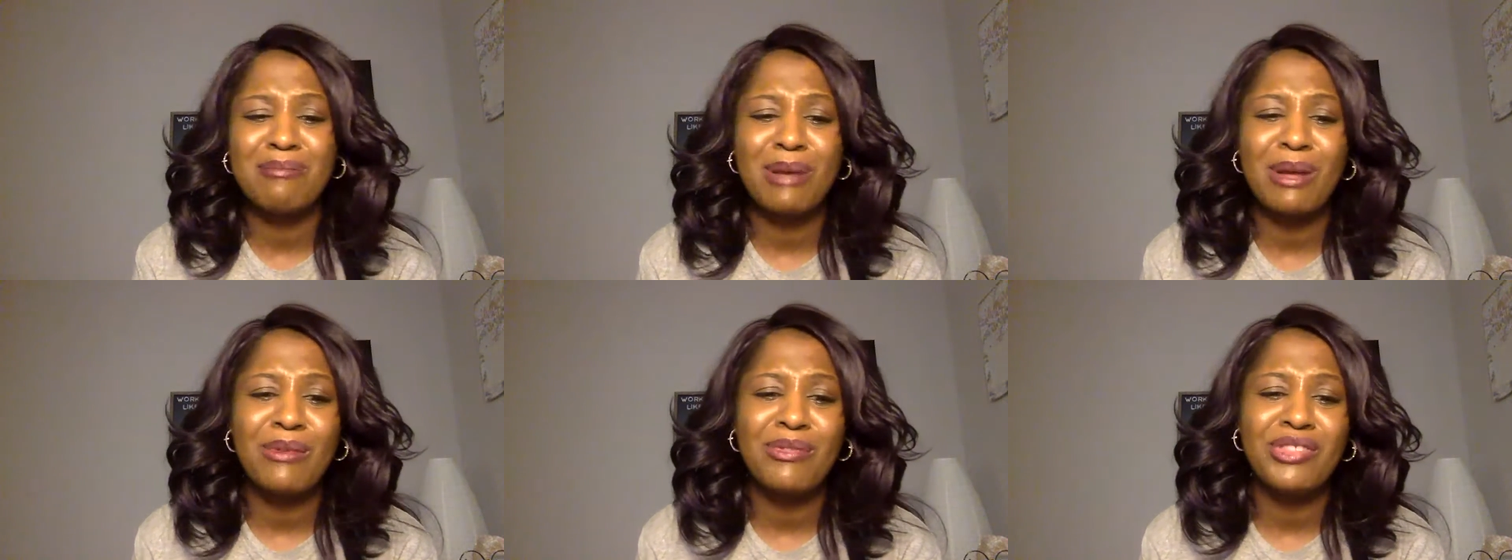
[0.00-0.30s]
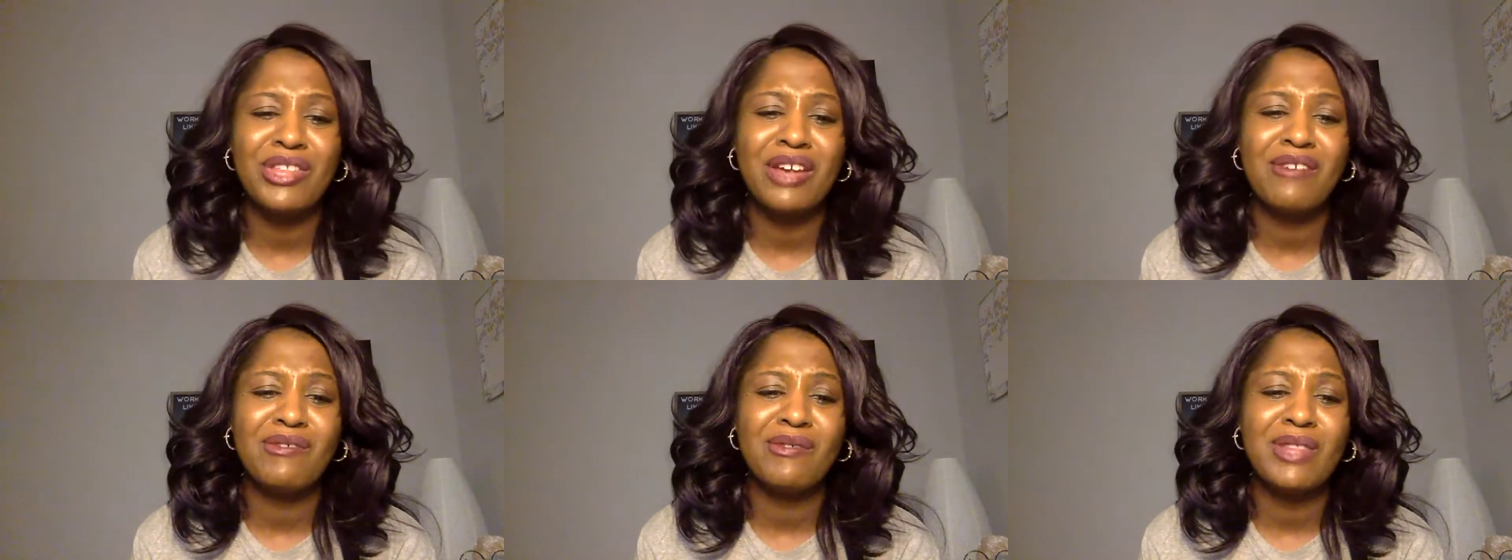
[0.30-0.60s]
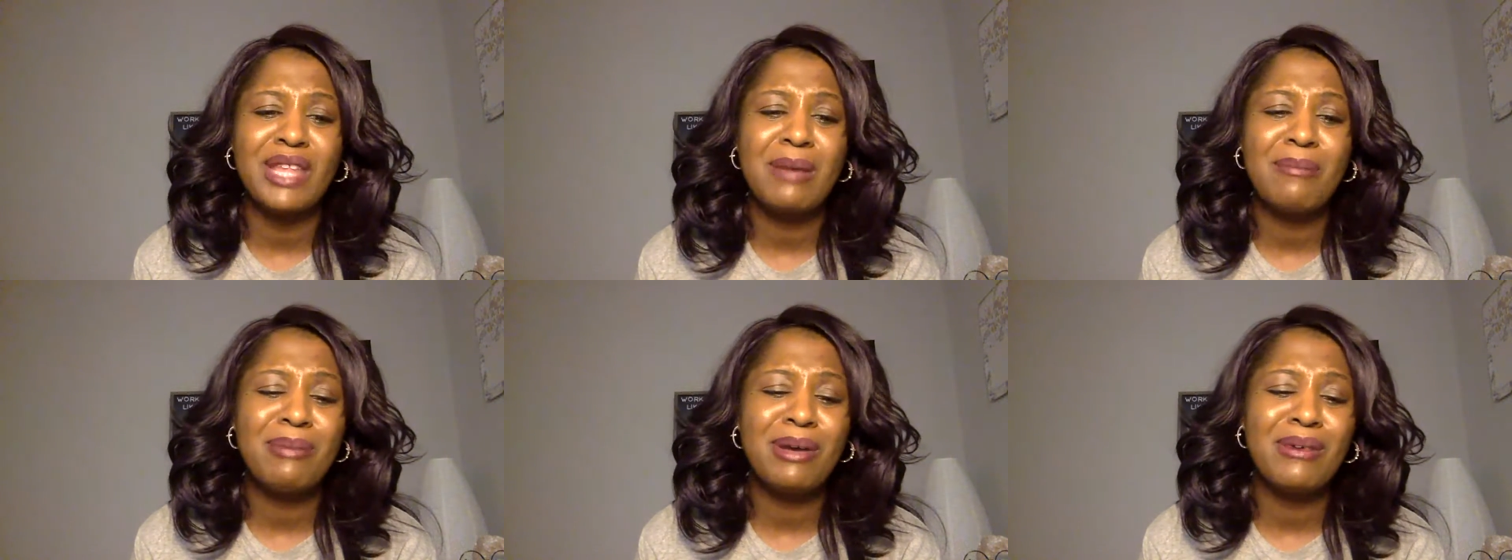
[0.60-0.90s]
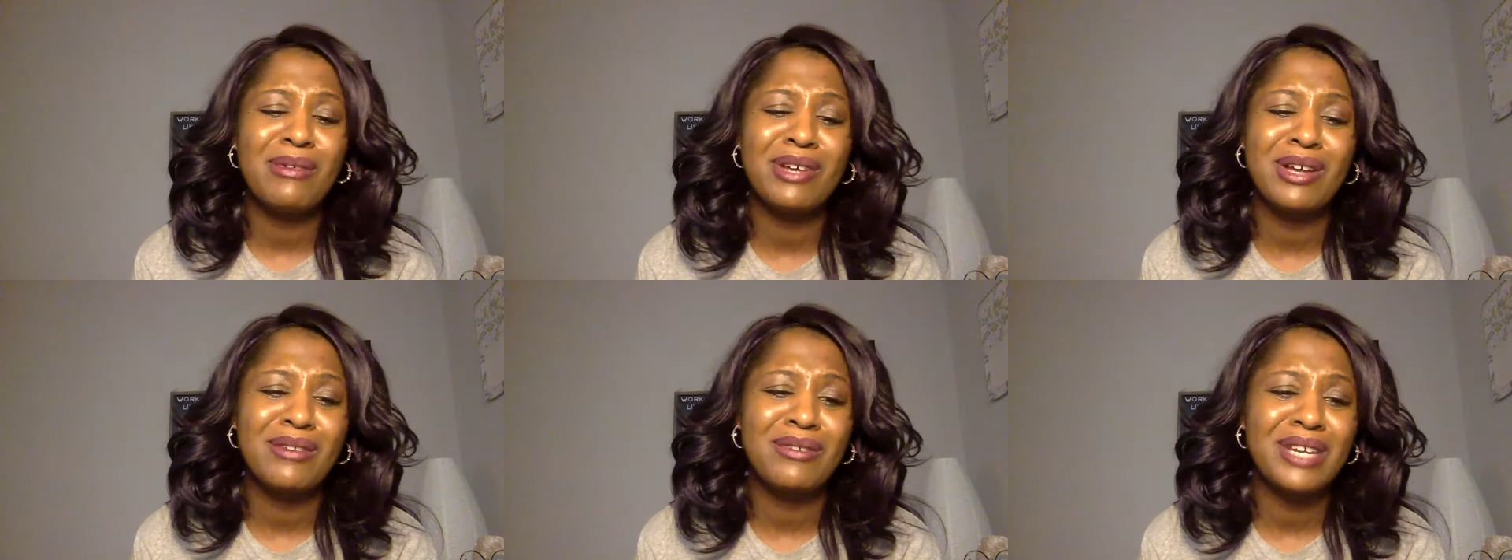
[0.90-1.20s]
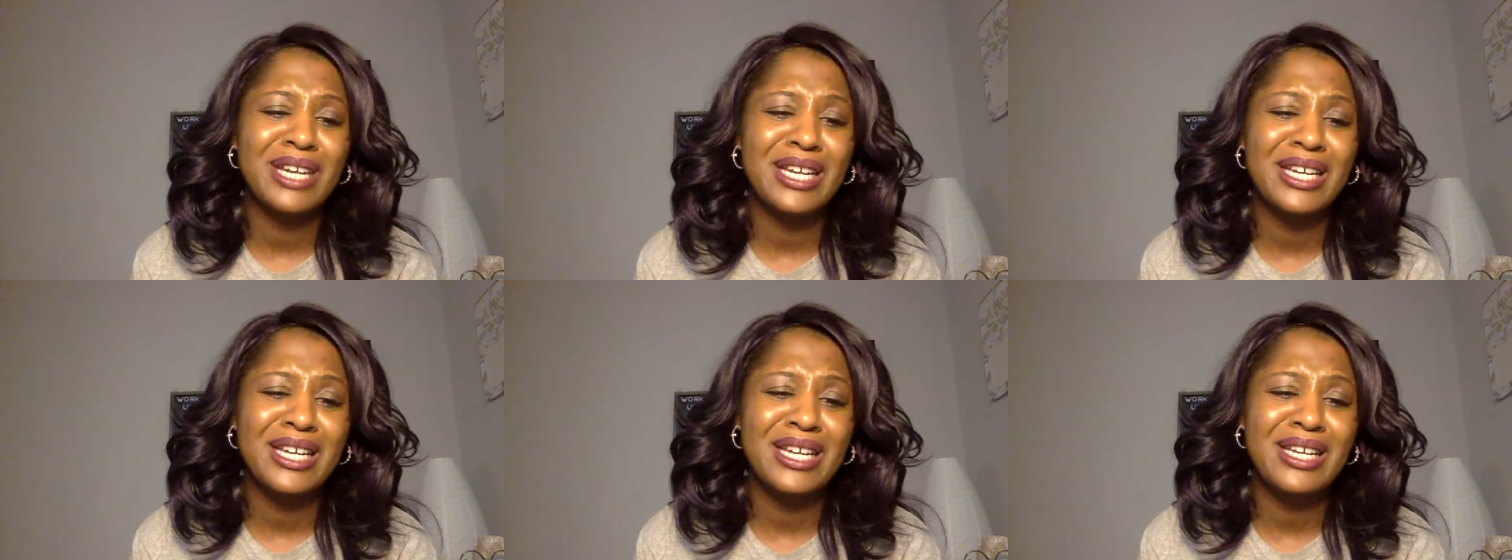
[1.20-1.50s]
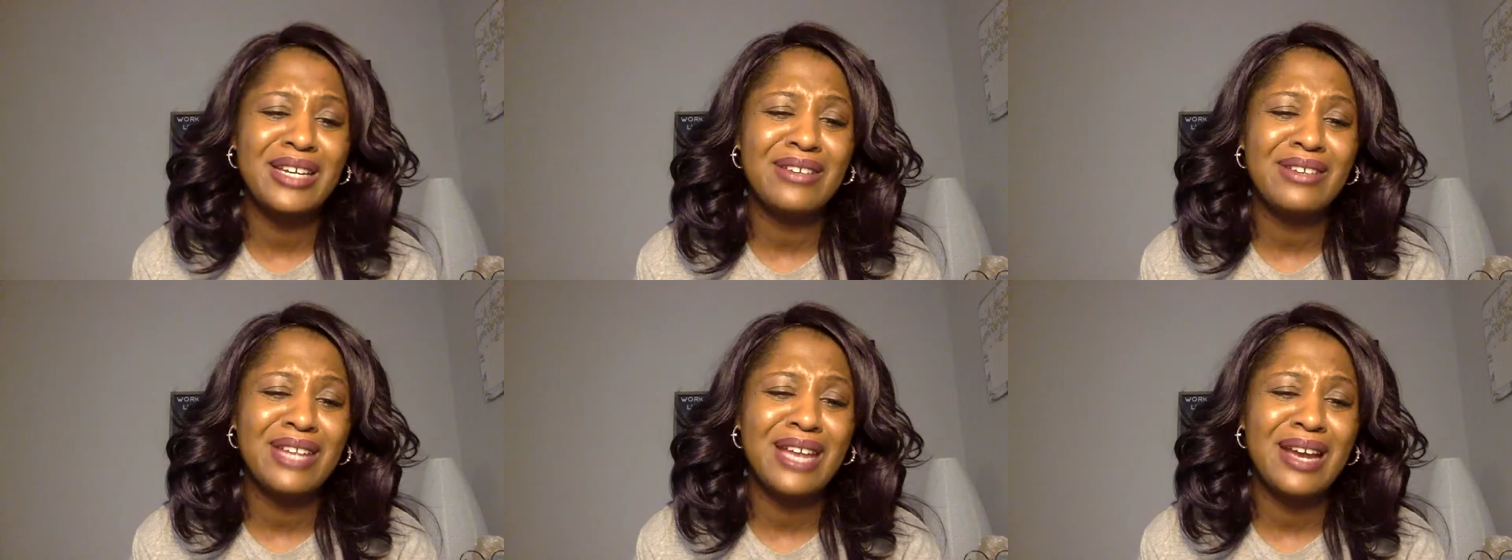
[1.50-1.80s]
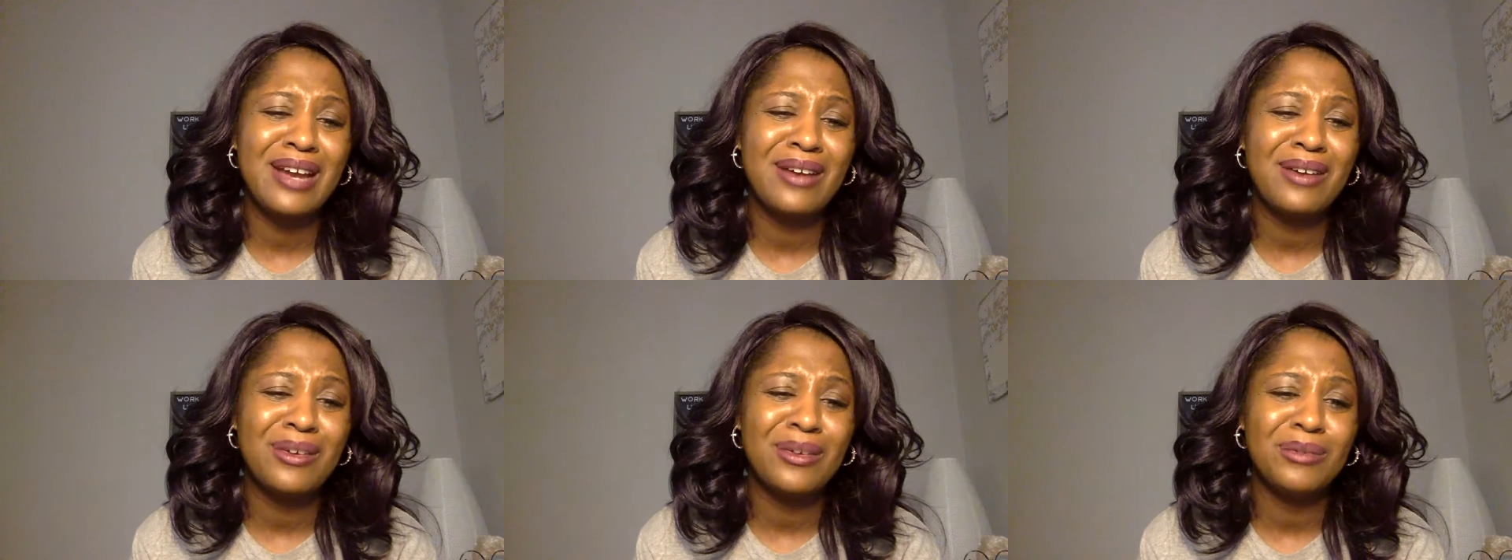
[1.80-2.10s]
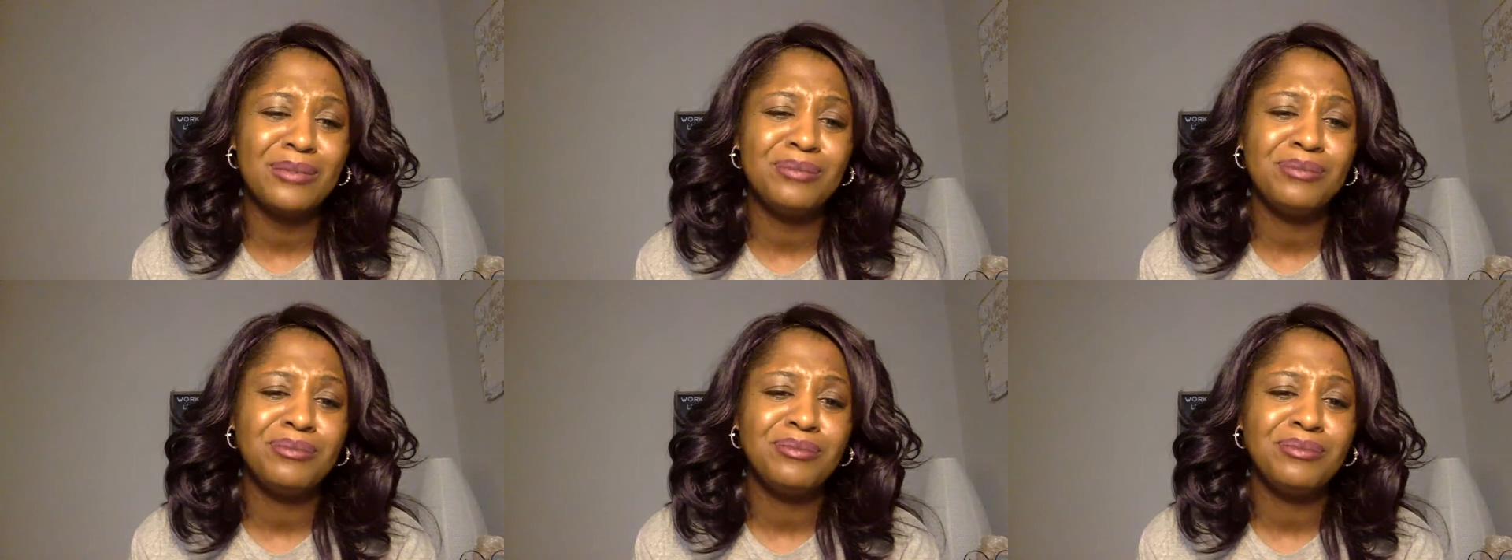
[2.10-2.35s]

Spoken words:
Both of them. They both gonna get killed, I hope.